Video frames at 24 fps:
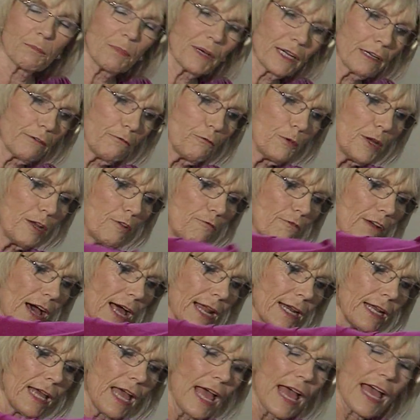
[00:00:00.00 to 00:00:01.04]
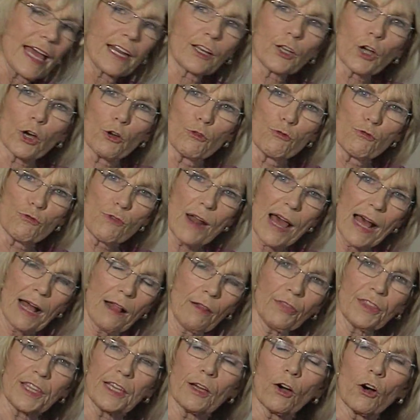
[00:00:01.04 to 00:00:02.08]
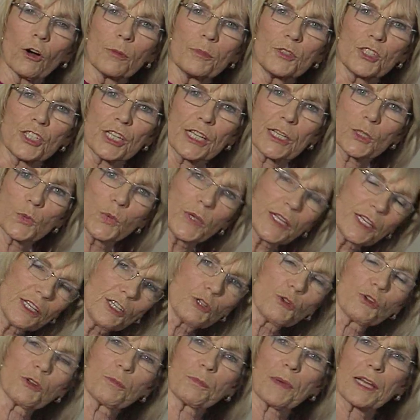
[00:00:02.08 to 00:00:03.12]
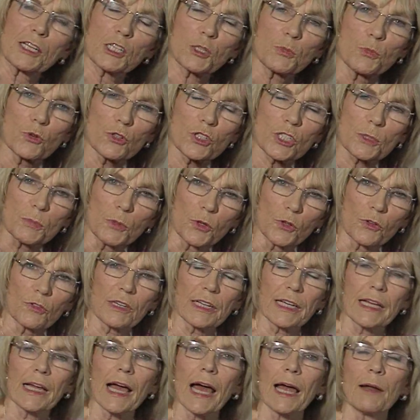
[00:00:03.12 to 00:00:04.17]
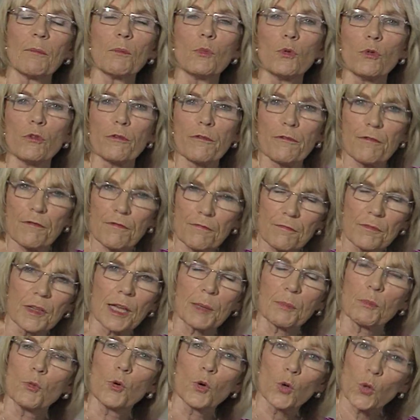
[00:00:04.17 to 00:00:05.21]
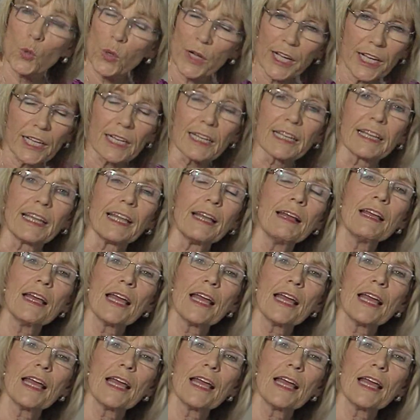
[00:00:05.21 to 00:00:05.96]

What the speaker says: But if we run and go round the object, we can do it much more smoothly and more quickly.